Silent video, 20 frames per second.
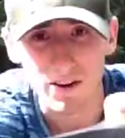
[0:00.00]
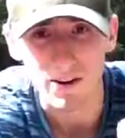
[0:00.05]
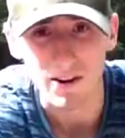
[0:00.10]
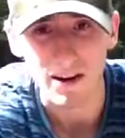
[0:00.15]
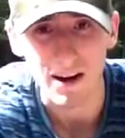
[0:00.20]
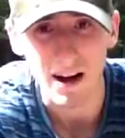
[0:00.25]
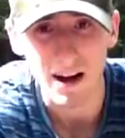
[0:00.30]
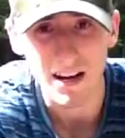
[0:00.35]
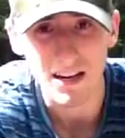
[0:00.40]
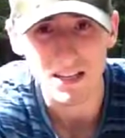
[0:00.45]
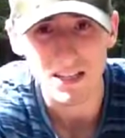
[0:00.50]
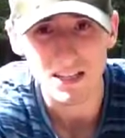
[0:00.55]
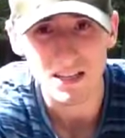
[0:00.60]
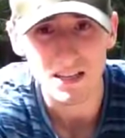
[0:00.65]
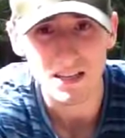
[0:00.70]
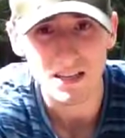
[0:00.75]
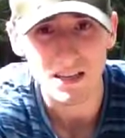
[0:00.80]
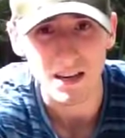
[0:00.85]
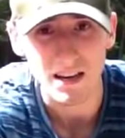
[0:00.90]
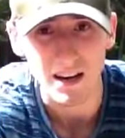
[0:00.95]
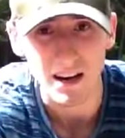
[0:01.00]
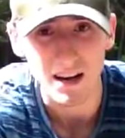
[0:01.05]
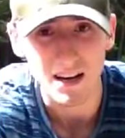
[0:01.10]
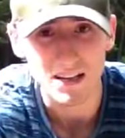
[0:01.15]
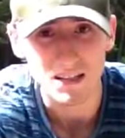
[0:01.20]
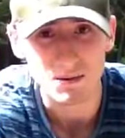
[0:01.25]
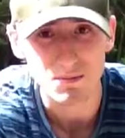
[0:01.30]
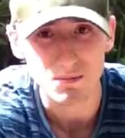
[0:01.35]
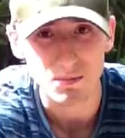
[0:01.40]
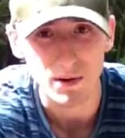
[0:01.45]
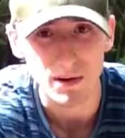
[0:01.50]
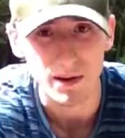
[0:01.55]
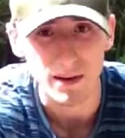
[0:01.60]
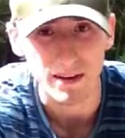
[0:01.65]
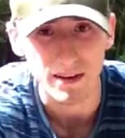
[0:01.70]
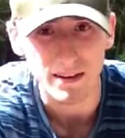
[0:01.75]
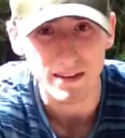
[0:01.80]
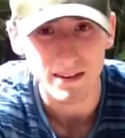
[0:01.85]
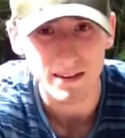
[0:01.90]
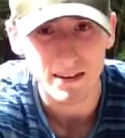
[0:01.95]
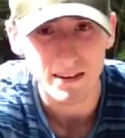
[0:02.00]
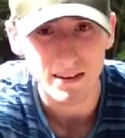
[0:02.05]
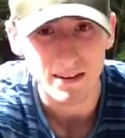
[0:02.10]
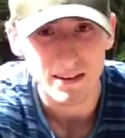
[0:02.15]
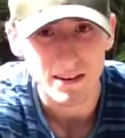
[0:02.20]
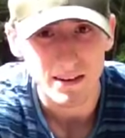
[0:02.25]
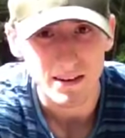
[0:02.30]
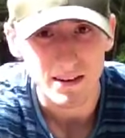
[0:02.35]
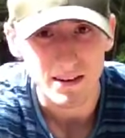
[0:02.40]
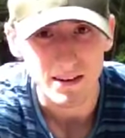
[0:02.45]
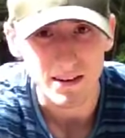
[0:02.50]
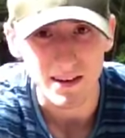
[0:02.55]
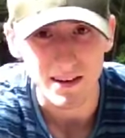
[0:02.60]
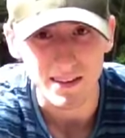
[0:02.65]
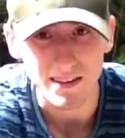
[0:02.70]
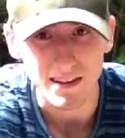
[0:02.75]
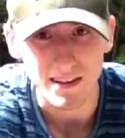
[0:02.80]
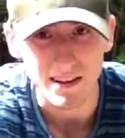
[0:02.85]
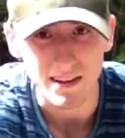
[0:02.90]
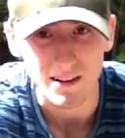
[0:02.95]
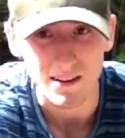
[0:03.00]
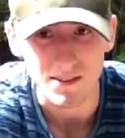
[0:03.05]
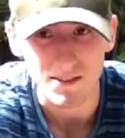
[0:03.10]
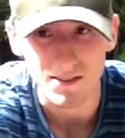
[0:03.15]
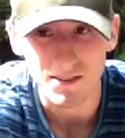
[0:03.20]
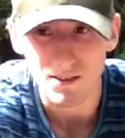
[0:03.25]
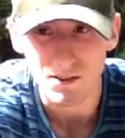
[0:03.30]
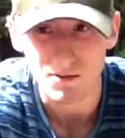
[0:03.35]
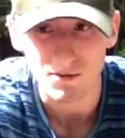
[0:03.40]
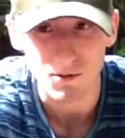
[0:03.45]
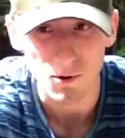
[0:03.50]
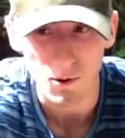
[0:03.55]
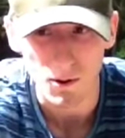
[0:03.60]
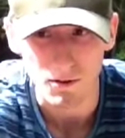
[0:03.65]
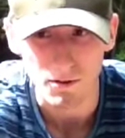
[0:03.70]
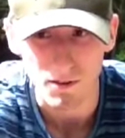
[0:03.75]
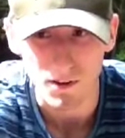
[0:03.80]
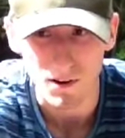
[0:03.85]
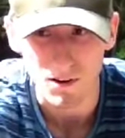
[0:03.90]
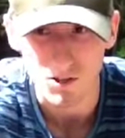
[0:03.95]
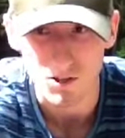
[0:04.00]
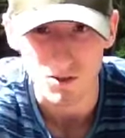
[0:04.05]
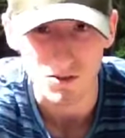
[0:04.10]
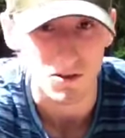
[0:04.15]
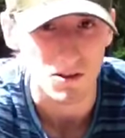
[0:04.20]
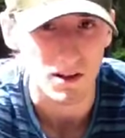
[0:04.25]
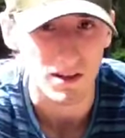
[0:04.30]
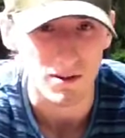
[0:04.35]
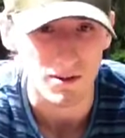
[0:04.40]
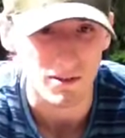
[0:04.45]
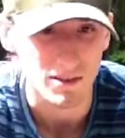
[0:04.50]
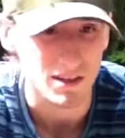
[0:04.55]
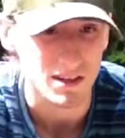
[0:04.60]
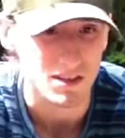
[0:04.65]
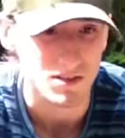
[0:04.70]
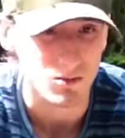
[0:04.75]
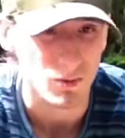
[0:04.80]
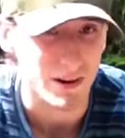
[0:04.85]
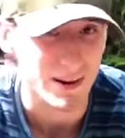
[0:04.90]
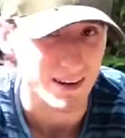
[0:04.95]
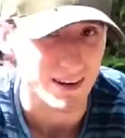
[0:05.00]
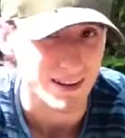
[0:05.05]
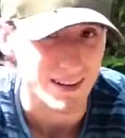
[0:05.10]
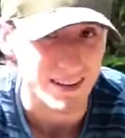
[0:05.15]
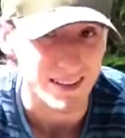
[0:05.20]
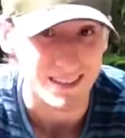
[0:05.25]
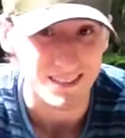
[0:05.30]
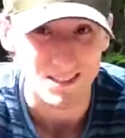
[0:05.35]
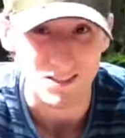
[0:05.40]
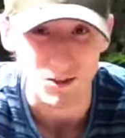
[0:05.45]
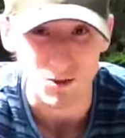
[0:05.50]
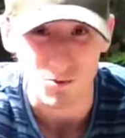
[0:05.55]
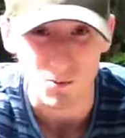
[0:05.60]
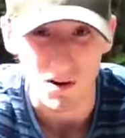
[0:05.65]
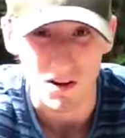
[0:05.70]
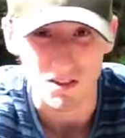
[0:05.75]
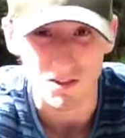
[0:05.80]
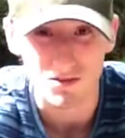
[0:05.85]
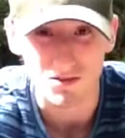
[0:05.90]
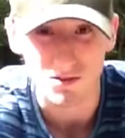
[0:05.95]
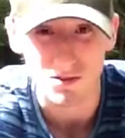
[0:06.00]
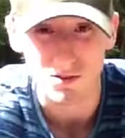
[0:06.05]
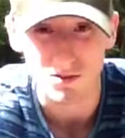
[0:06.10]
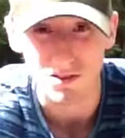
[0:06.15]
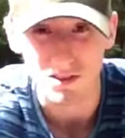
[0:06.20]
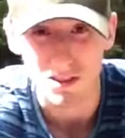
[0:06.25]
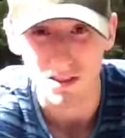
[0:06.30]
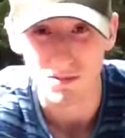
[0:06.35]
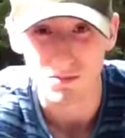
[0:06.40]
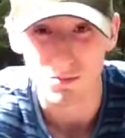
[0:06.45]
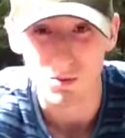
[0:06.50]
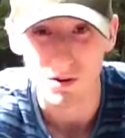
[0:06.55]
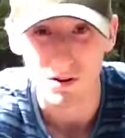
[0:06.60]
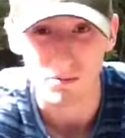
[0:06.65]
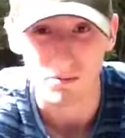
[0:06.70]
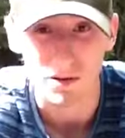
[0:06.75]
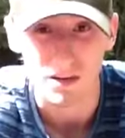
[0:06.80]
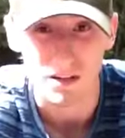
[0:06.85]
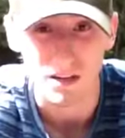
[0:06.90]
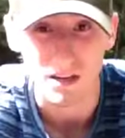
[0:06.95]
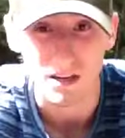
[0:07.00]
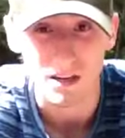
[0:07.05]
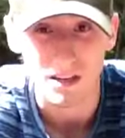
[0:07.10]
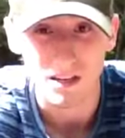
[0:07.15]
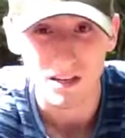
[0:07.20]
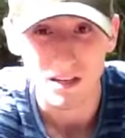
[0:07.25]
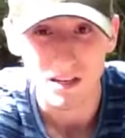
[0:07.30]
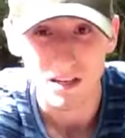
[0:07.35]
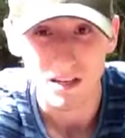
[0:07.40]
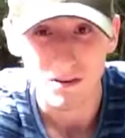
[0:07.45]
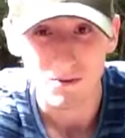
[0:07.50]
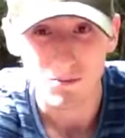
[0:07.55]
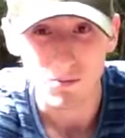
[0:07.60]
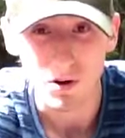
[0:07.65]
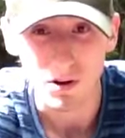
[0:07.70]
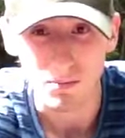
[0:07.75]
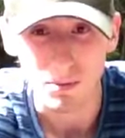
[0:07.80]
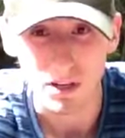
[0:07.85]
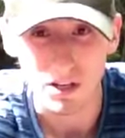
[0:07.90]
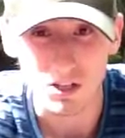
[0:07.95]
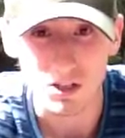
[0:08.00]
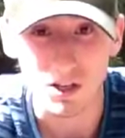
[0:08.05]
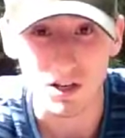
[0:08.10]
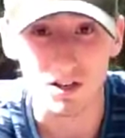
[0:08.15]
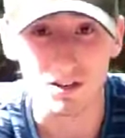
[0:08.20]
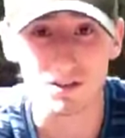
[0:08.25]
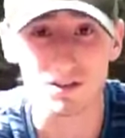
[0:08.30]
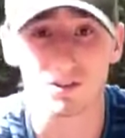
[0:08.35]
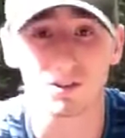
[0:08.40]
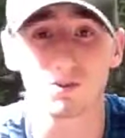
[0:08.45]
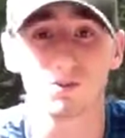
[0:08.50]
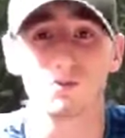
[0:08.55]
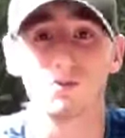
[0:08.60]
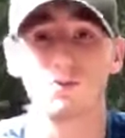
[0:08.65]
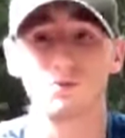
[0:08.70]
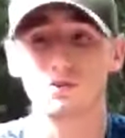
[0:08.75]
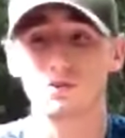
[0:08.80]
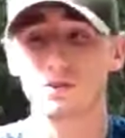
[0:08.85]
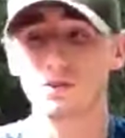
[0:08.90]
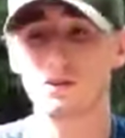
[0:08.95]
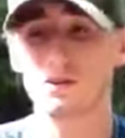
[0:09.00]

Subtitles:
a nice bit right there. It's still fully functional. I don't think it's weakened it too much. Of course, that's a pretty big chunk to lose.